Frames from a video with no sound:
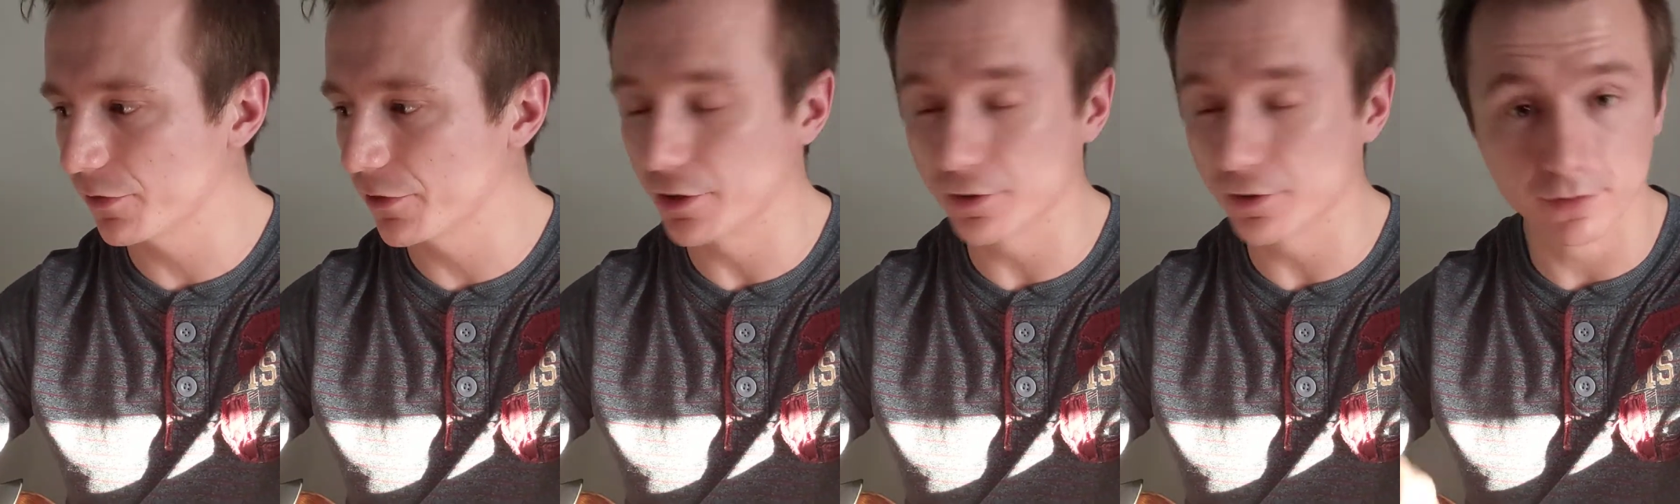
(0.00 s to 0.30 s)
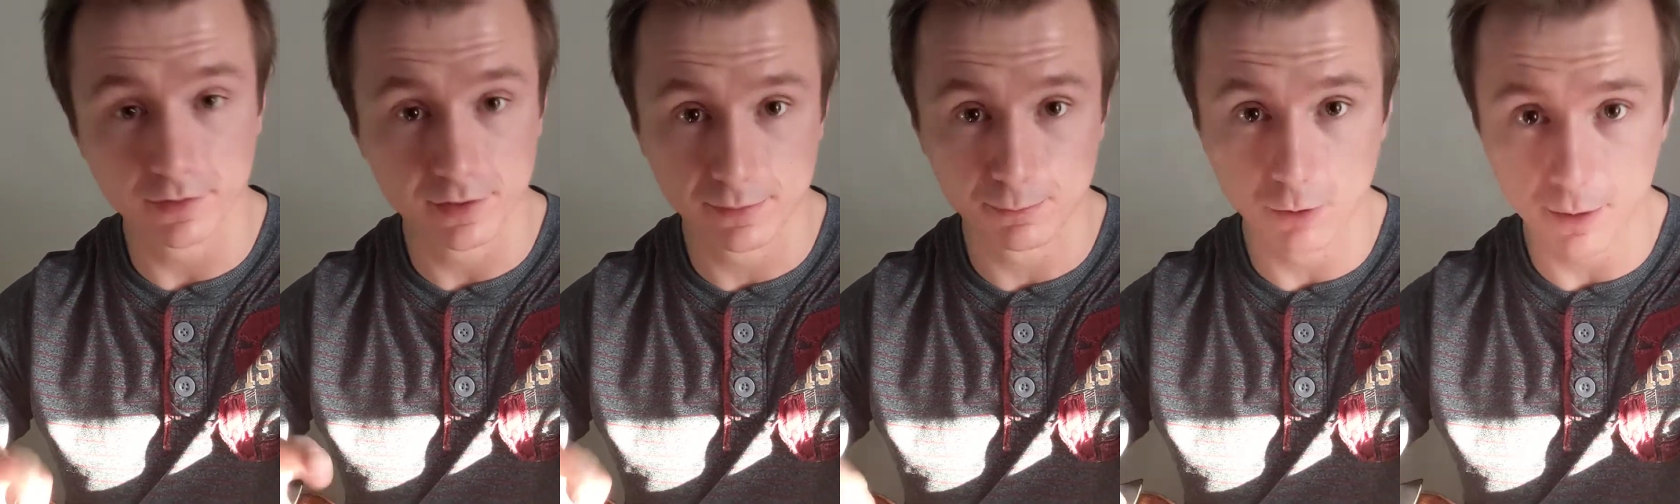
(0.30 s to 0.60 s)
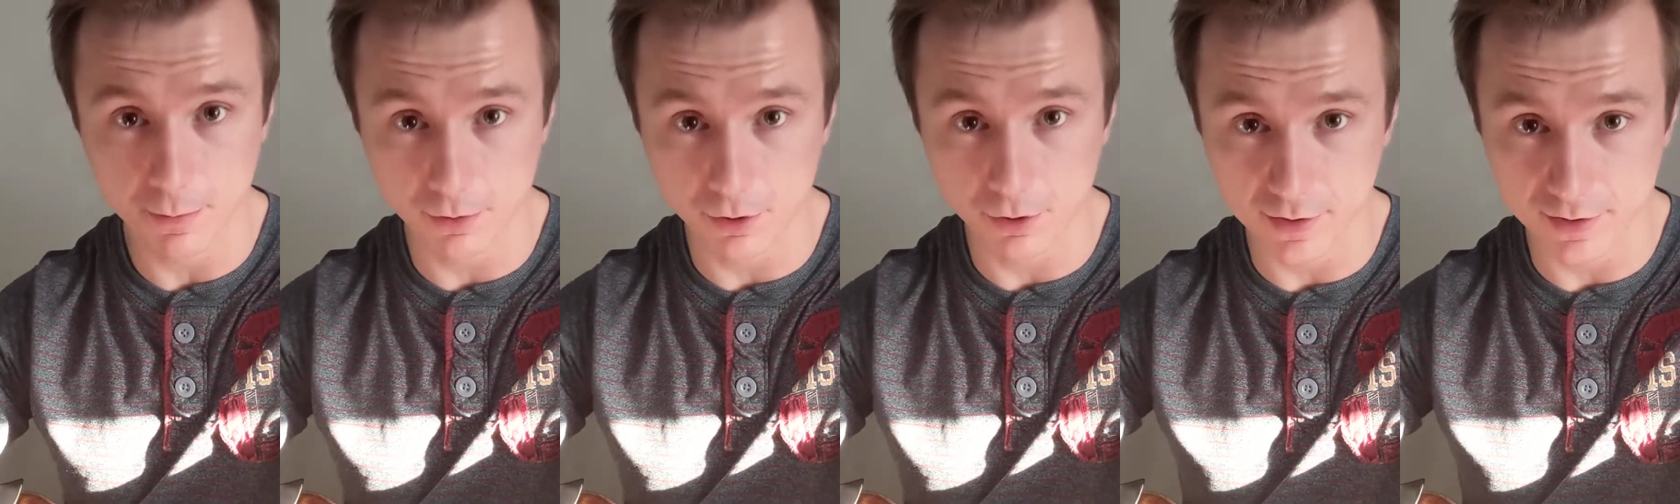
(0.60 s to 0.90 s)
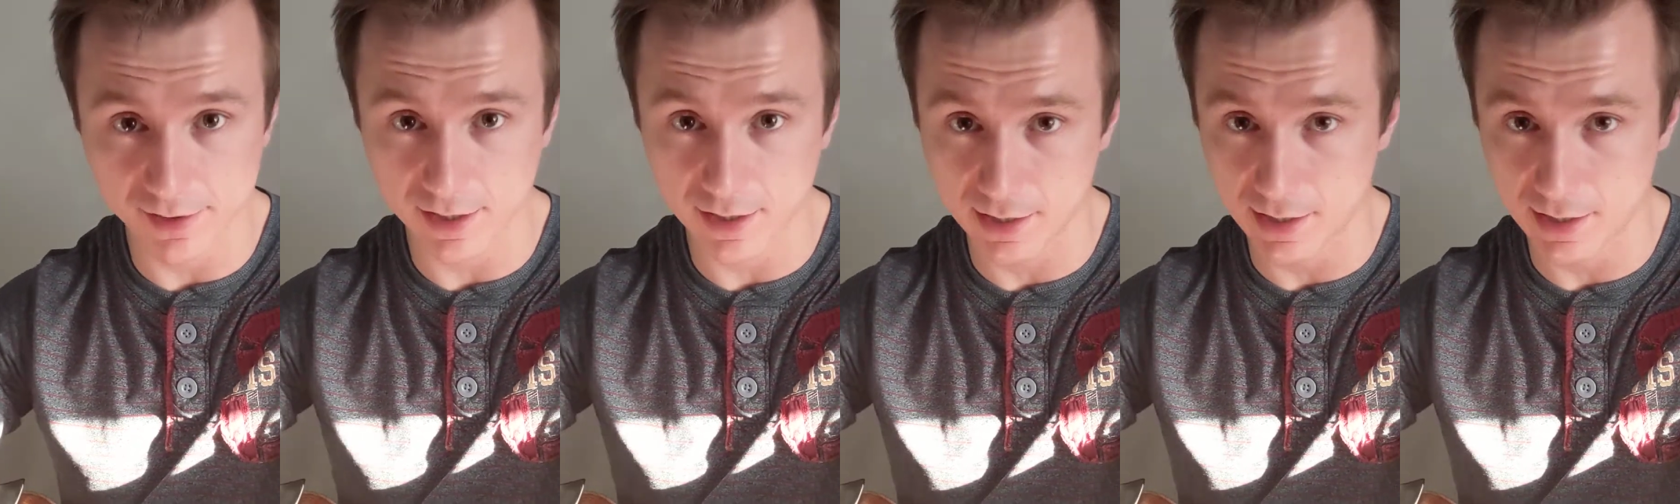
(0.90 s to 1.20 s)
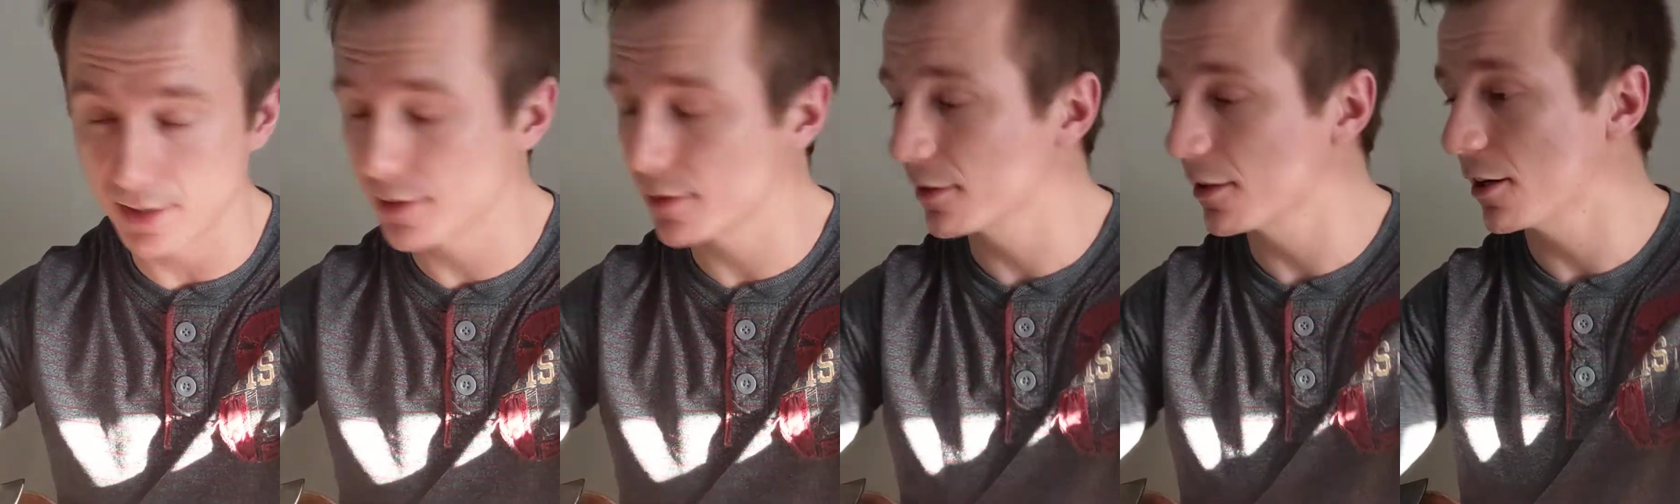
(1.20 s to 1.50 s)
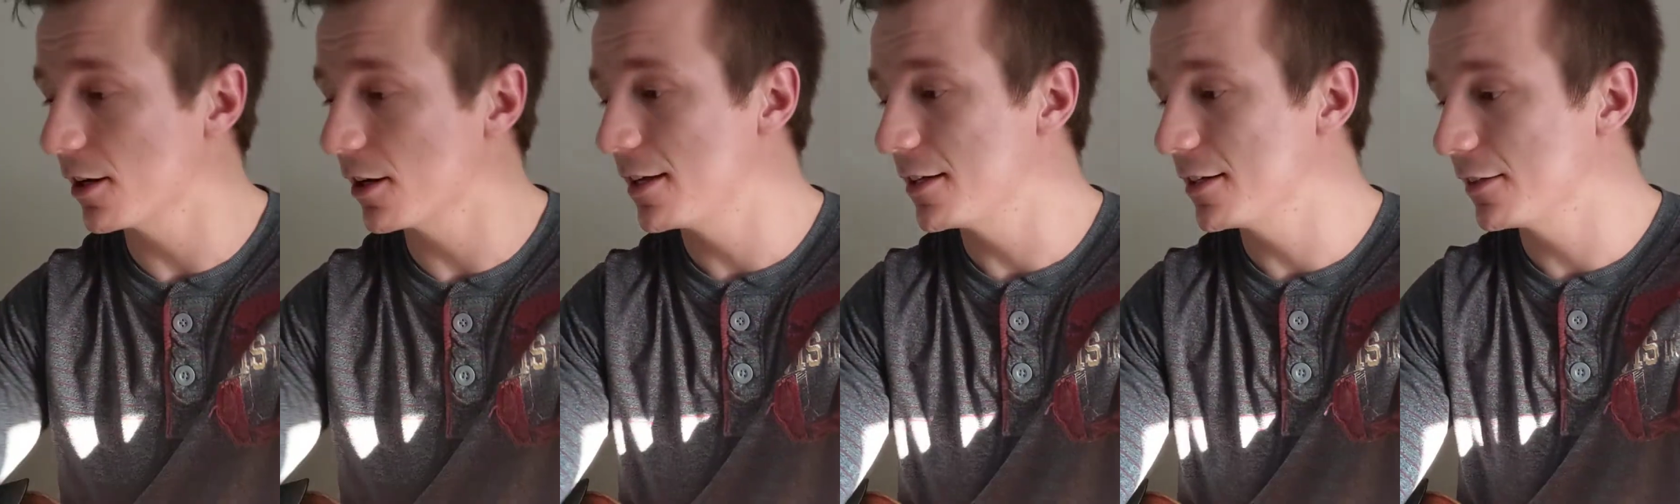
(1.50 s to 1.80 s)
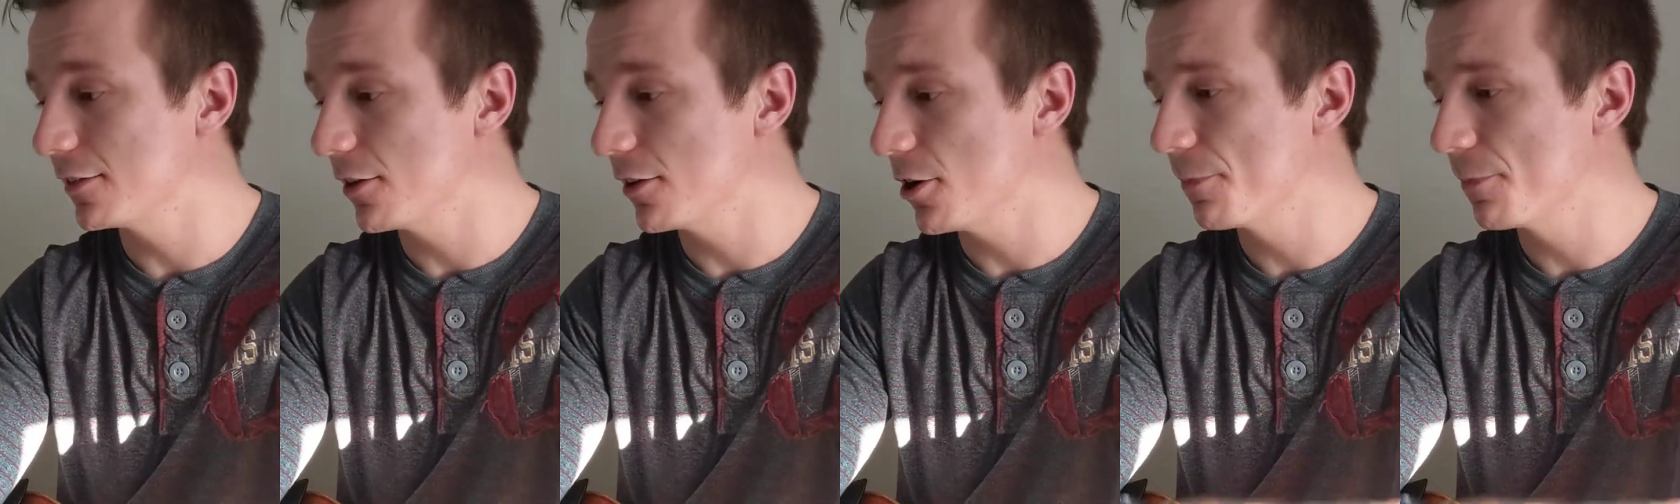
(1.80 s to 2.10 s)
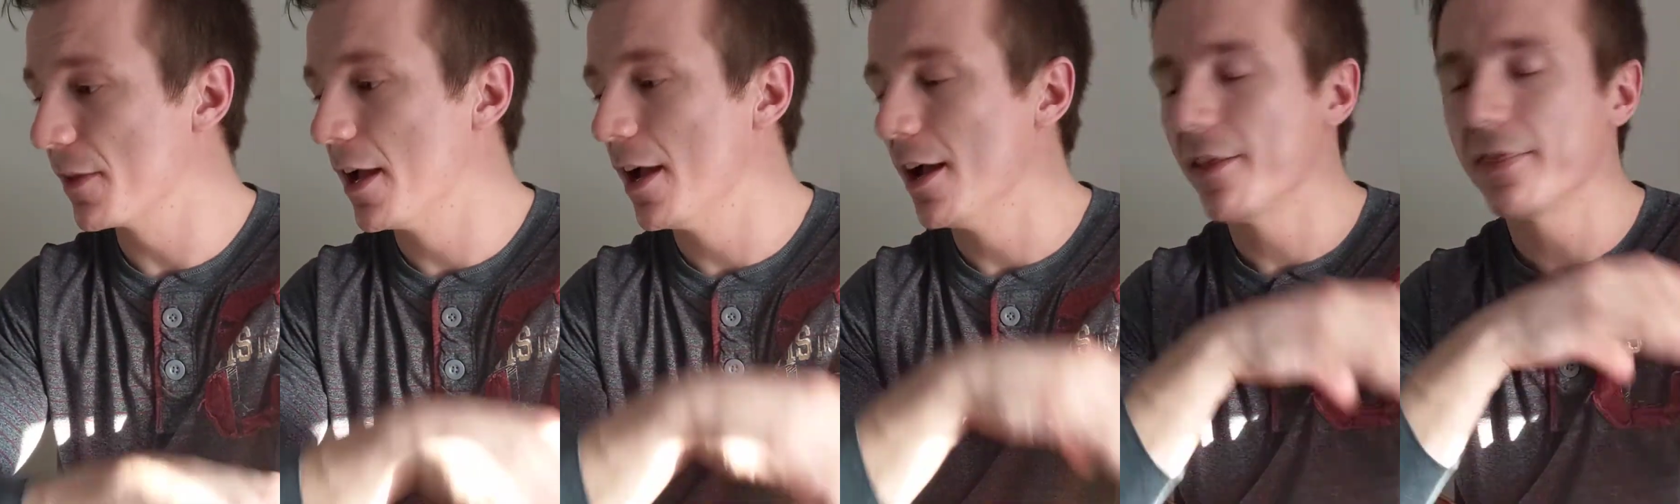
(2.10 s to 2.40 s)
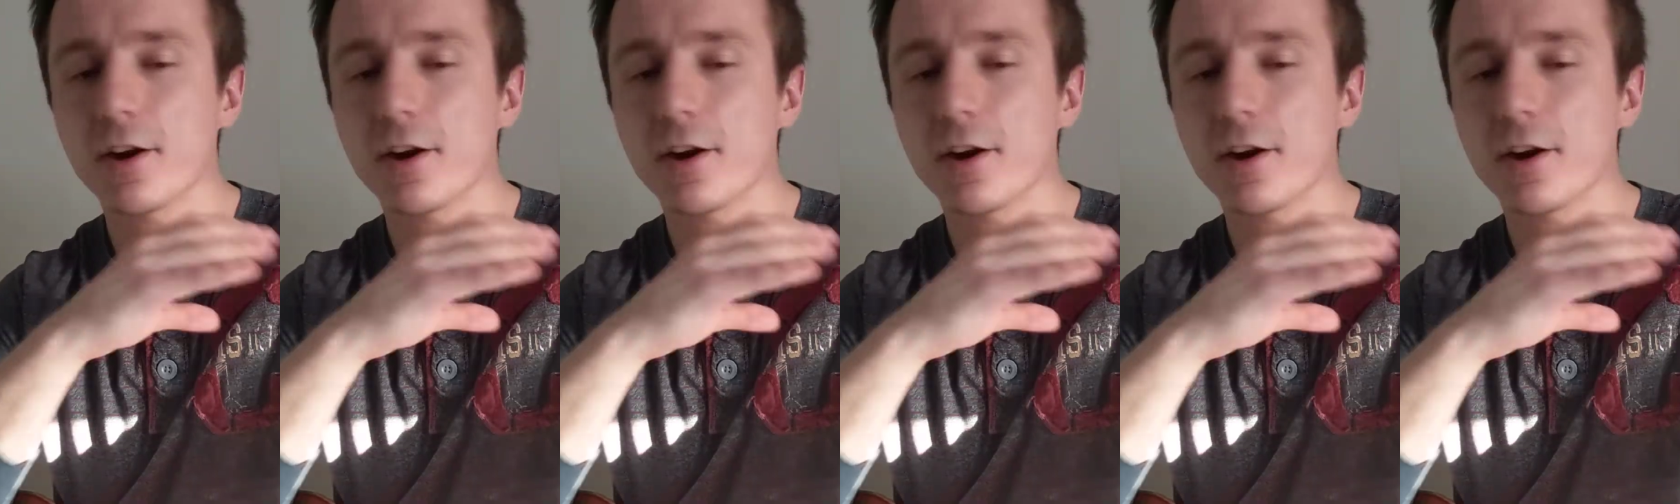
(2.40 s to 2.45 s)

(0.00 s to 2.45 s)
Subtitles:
right below the second ending there,